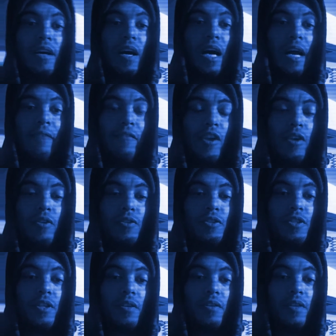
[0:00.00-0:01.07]
I've
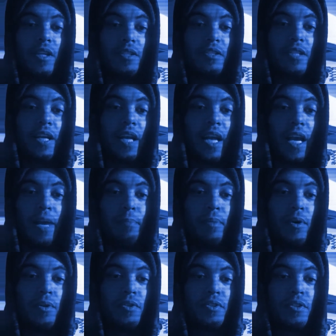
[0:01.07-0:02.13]
used this set of head
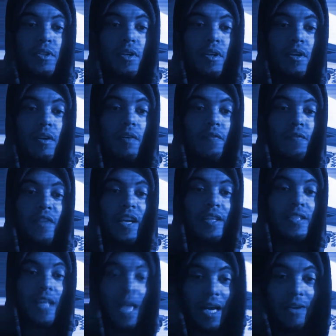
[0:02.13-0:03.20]
bolts the
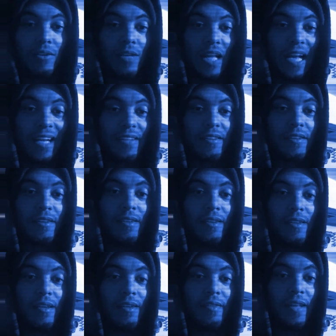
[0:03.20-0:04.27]
entire length
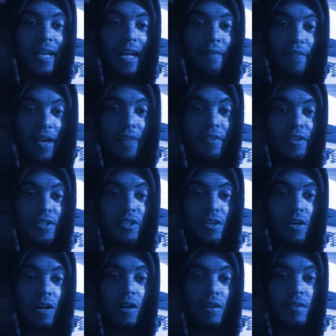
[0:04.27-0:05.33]
that I've had this
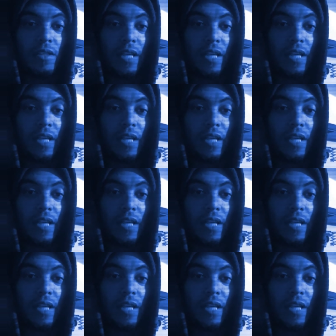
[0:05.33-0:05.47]
car.